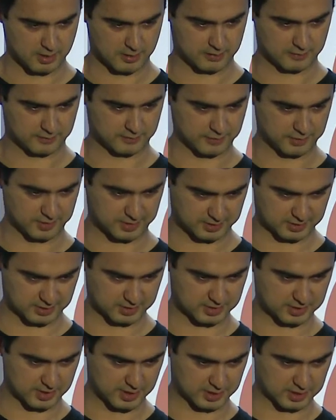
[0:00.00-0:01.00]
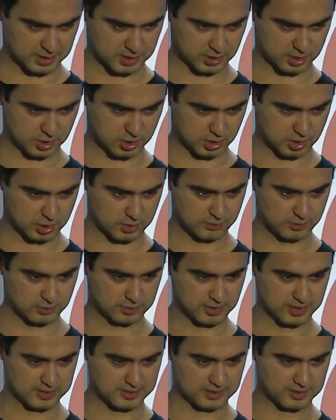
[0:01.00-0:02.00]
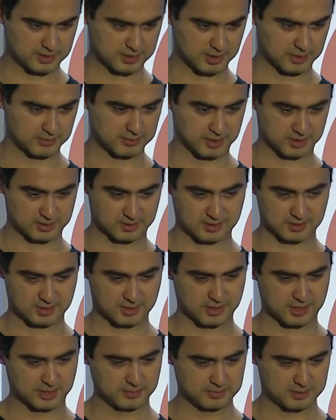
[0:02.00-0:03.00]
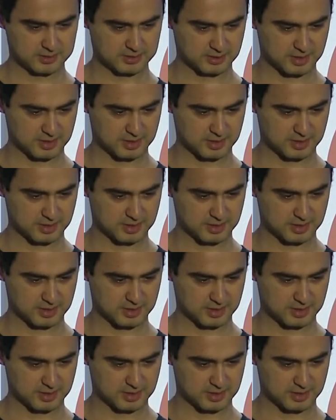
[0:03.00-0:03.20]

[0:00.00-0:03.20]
For instance, I can show you that script on scripts,